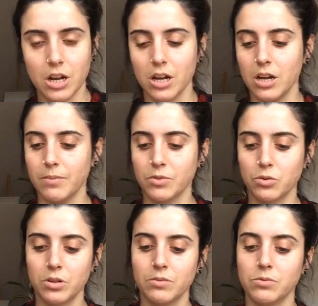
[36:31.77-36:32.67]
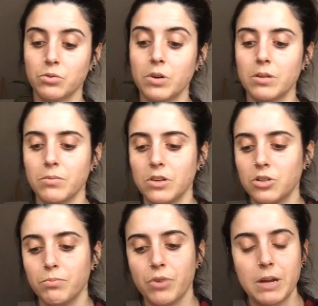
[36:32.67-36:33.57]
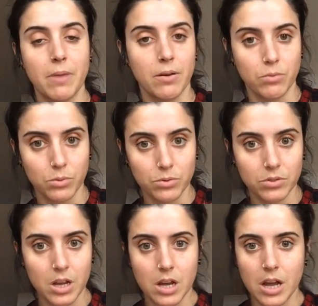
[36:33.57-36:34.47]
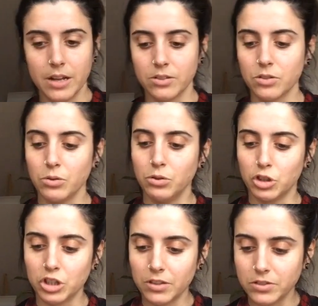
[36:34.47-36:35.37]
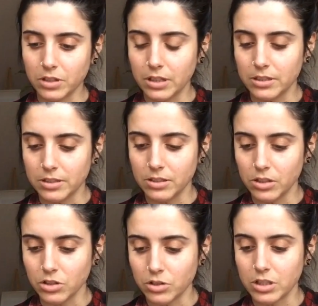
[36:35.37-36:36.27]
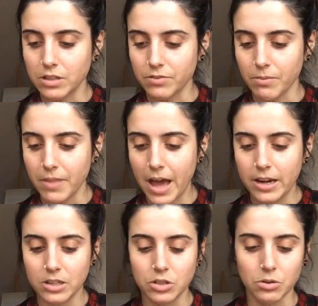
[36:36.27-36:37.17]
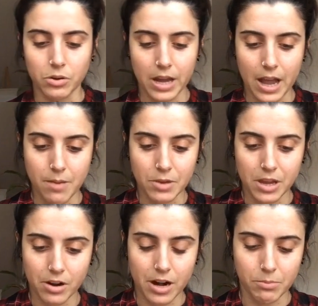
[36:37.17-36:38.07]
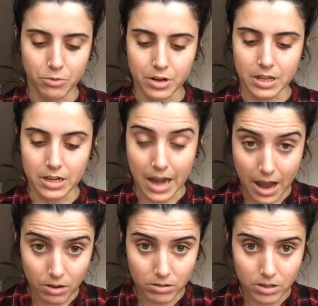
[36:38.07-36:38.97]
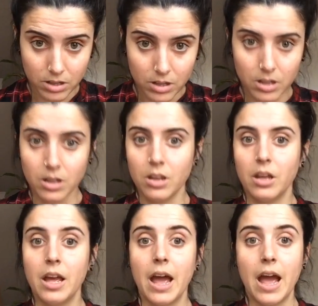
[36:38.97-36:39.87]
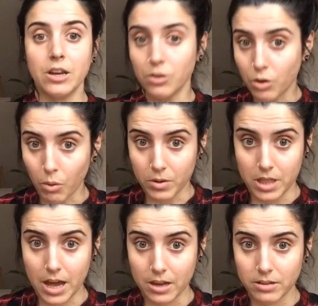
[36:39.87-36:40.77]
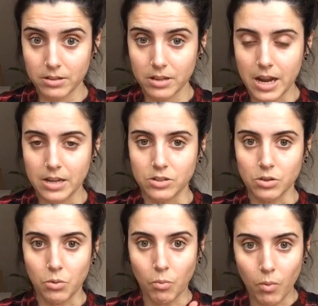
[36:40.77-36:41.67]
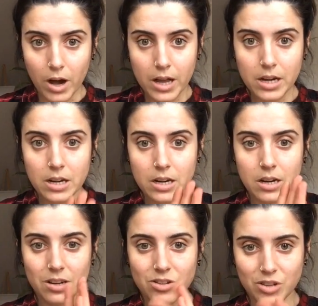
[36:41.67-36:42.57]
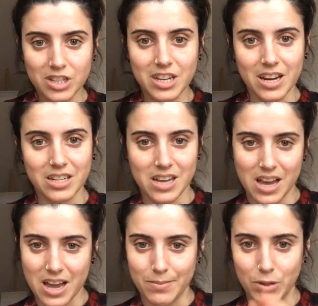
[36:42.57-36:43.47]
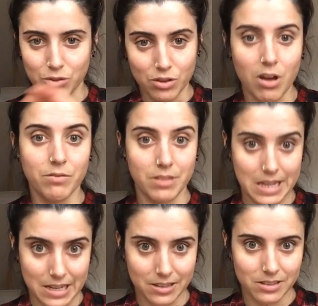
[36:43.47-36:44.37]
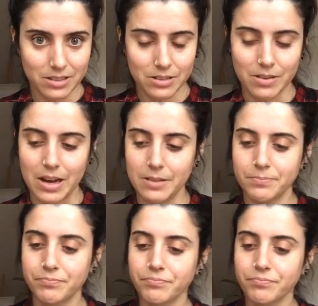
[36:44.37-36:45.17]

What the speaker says: I'm scared I'm going to break my rules. And so you shift your drishti from that into, okay, I'm here and I'm breathing now. And you go with that. And so one drishti at a time, you solve things, right?